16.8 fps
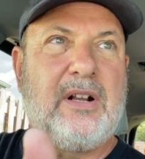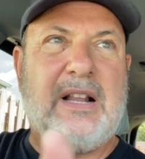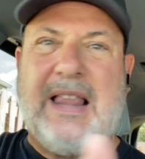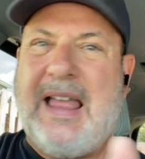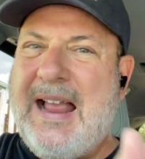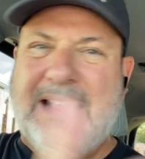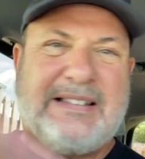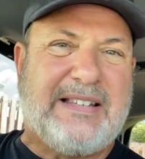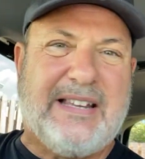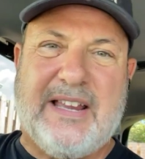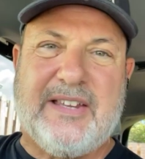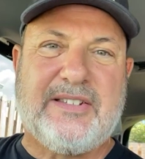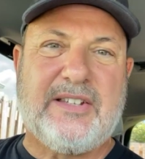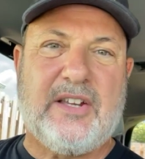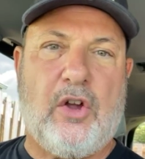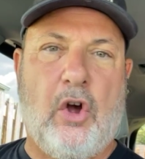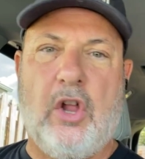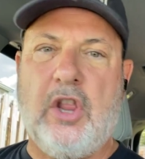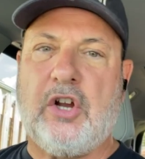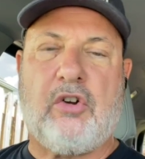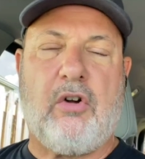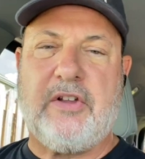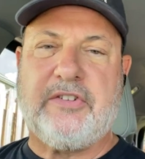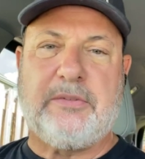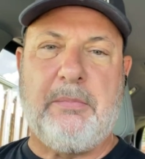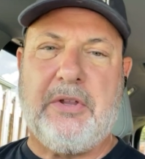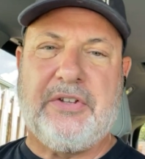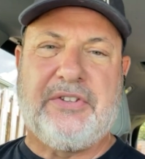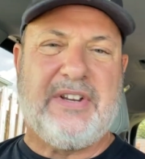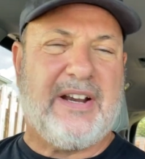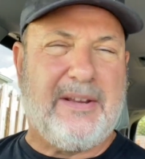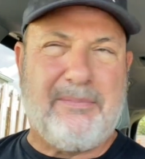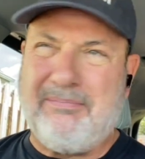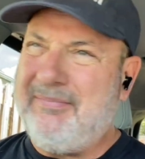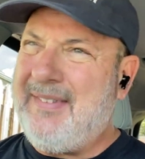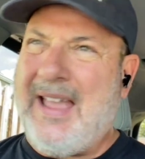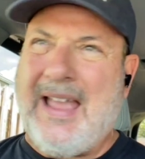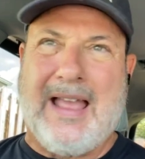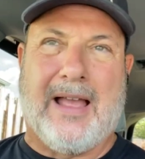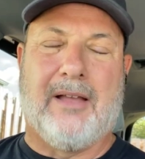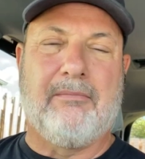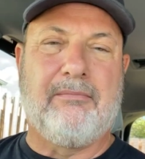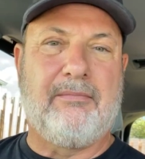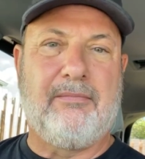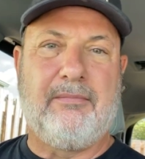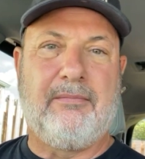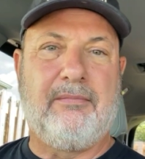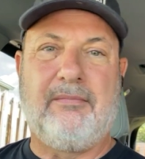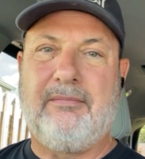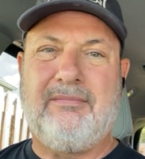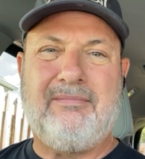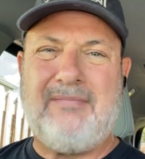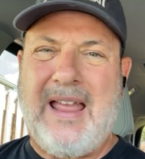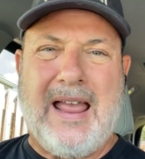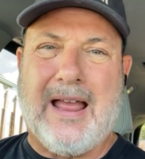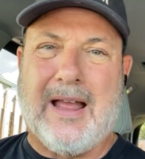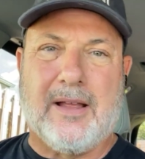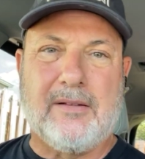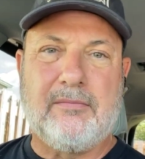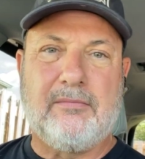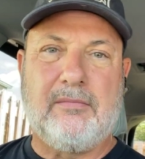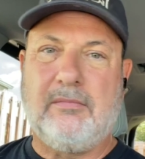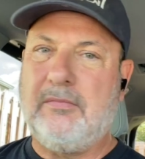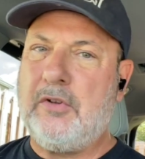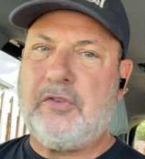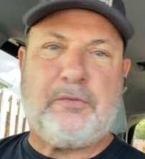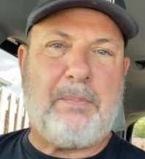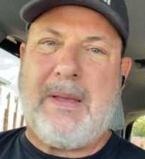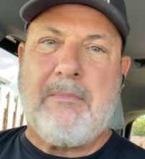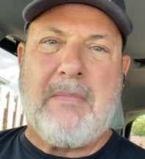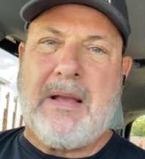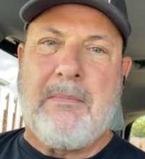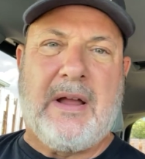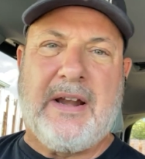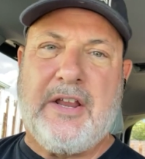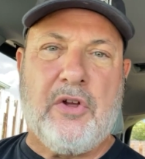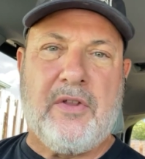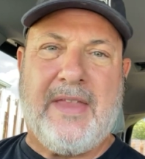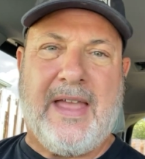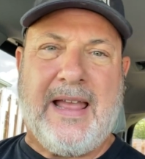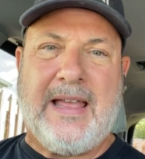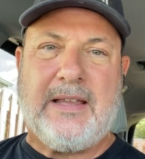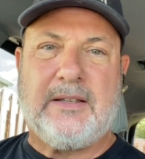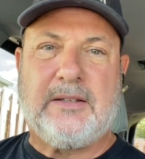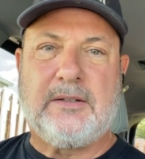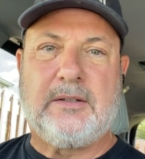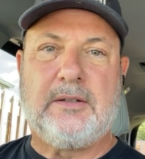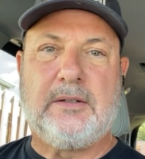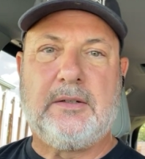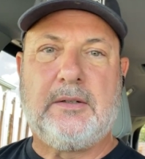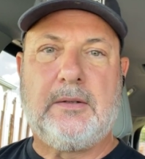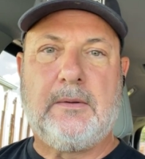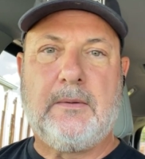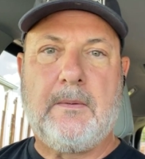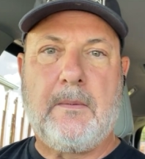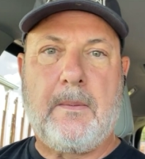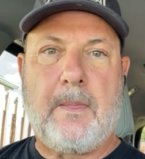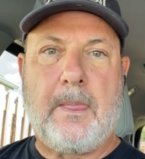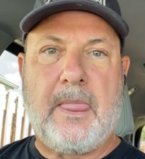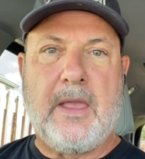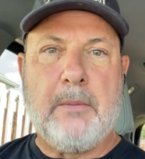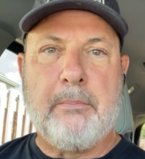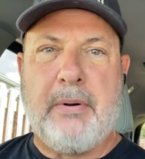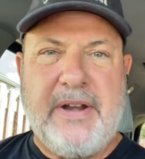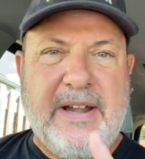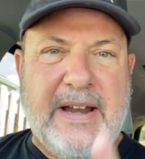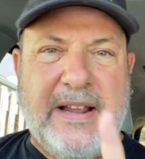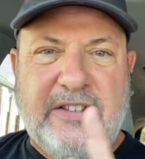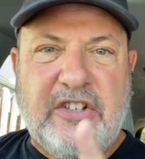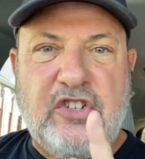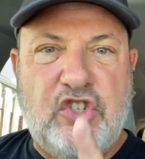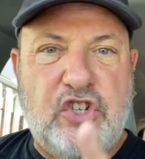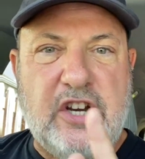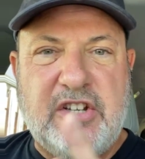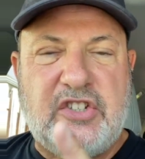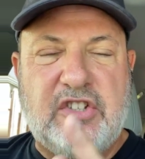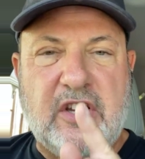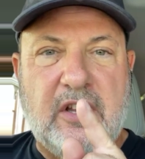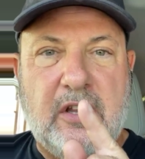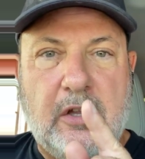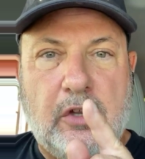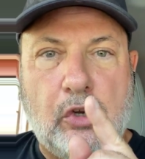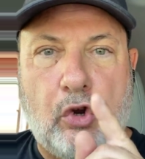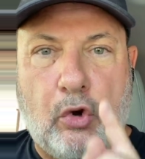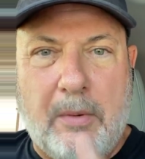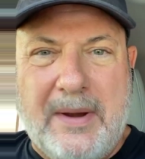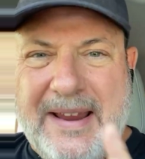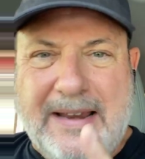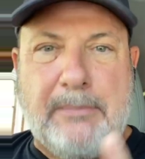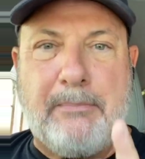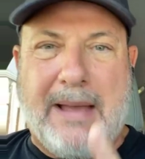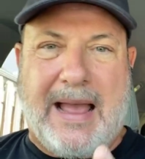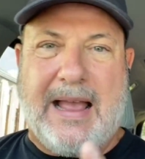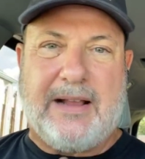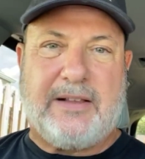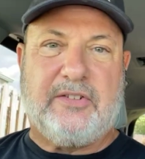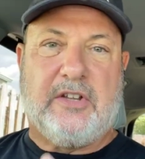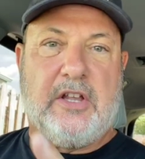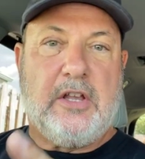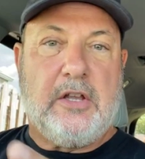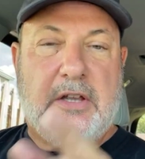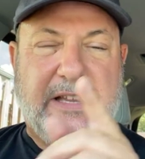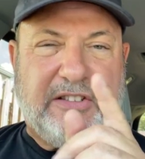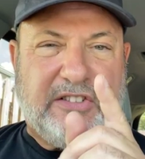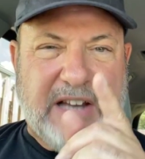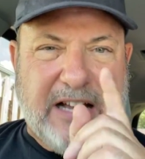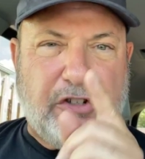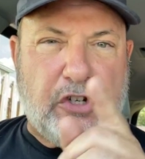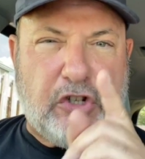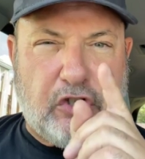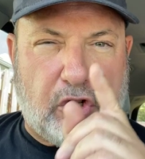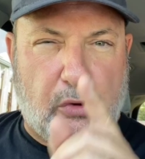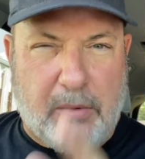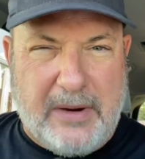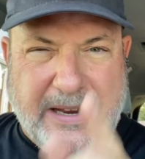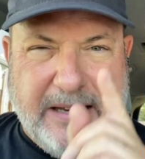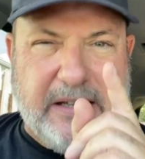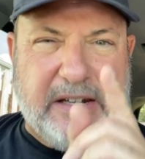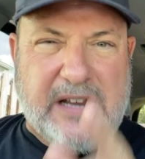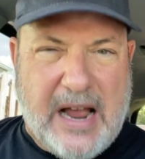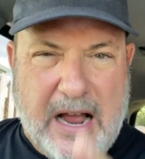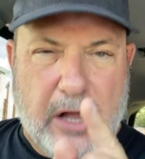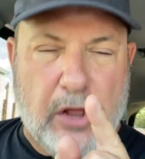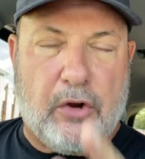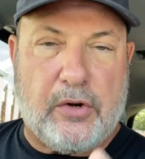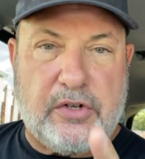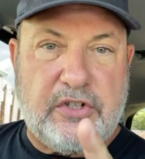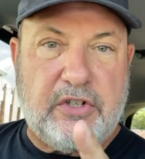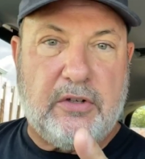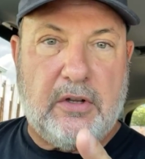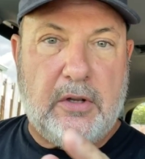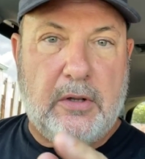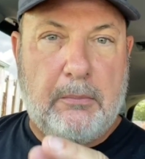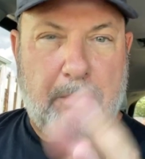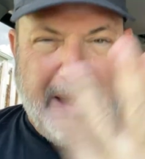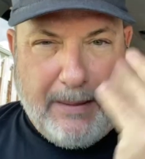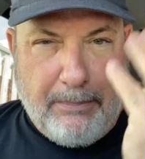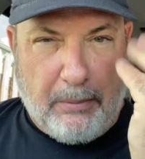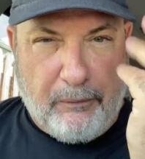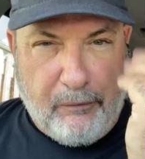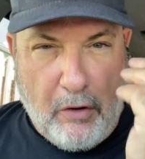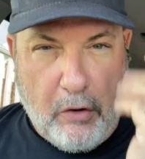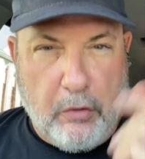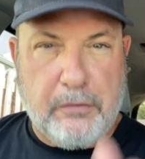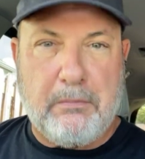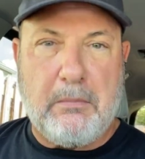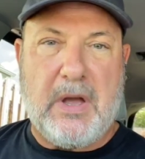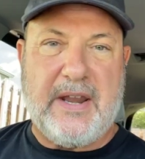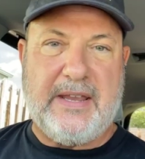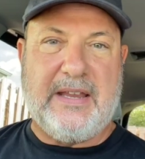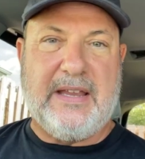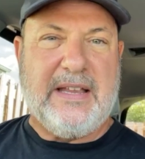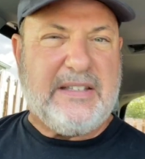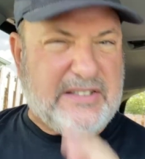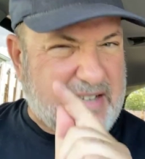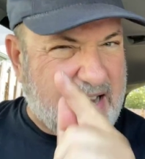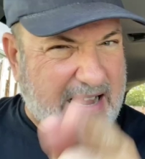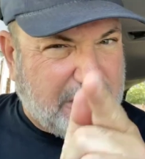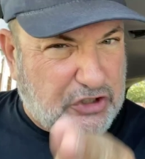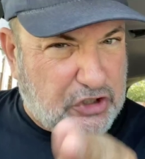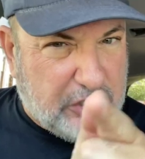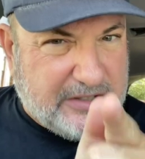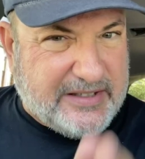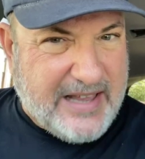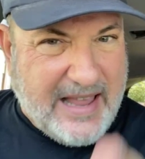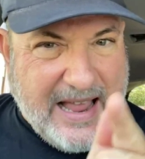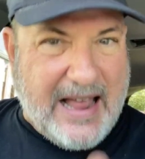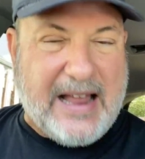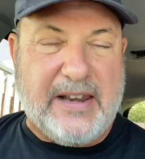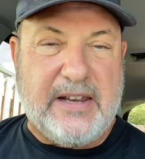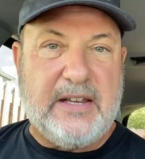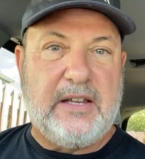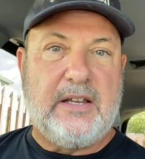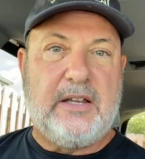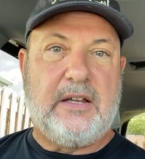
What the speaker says: classes all across the military. Nah, don't spend my money on that. But it isn't just greenbacks. It's not just green dollars, paper fold money. It's not just that